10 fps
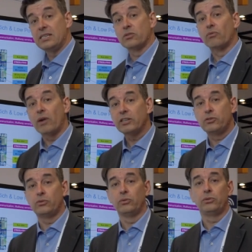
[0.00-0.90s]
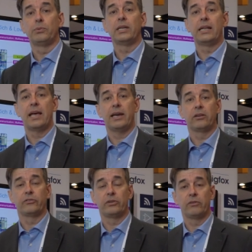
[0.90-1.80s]
is the right tool to put in
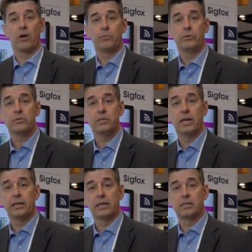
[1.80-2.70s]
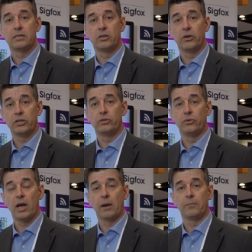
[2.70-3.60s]
hand of the developers and that is going
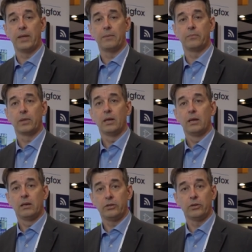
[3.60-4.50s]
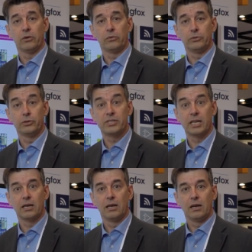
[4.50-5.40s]
to help them, you know,
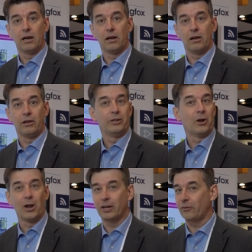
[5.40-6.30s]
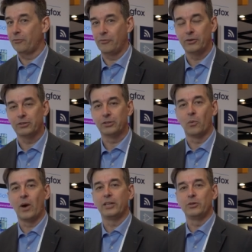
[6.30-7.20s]
using uh, in a lot of very
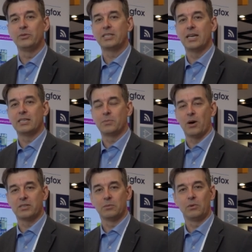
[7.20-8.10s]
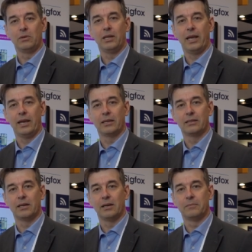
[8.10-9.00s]
wide use case possible
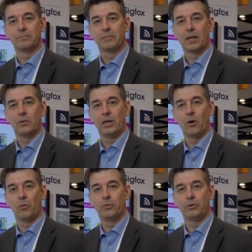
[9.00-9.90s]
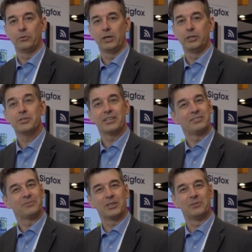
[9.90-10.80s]
and uh, we hope you will use it.
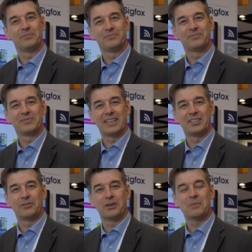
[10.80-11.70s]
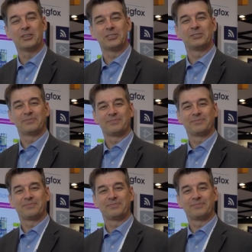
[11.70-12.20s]
So thank you very much.